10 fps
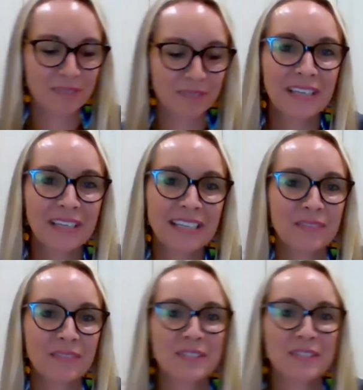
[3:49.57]
really
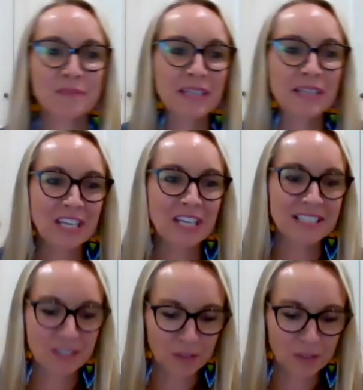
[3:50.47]
lovely to be chatting
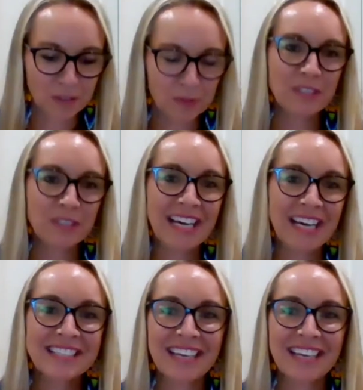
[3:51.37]
to you all tonight,